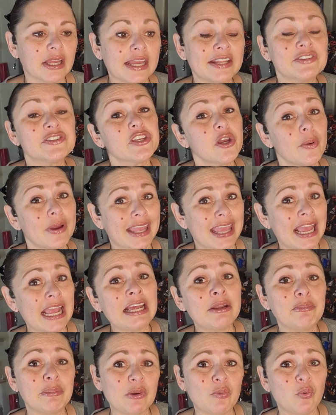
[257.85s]
And so it
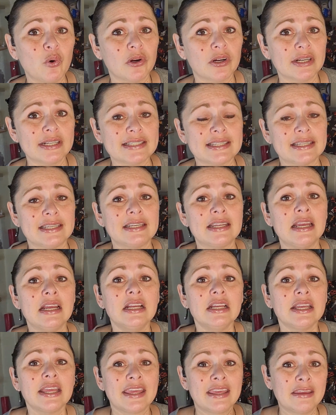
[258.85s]
can be warranted
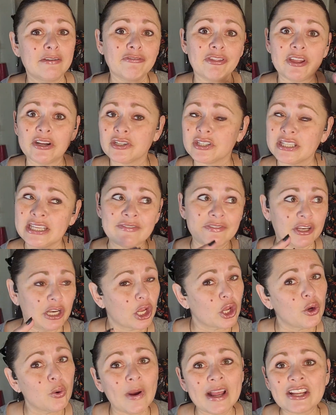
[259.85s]
if there's even a
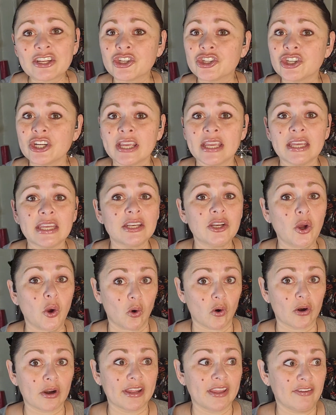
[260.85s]
question
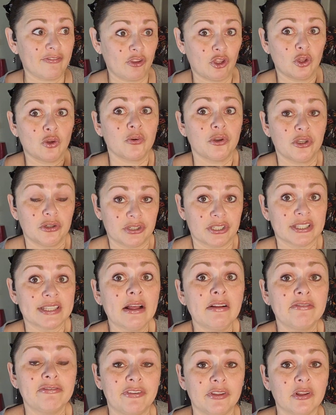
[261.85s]
or if you
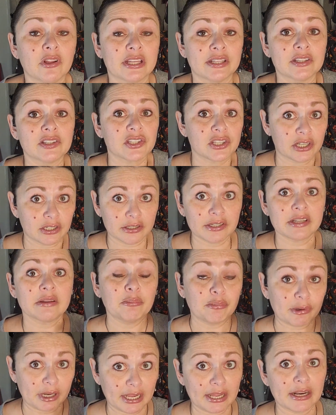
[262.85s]
yourself feel concerned and
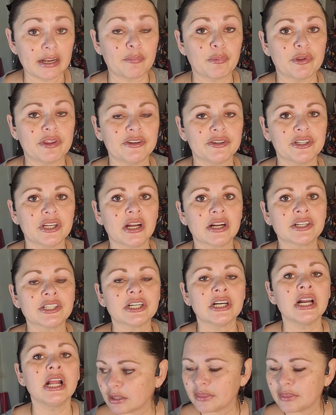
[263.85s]
bring it up with your doctor,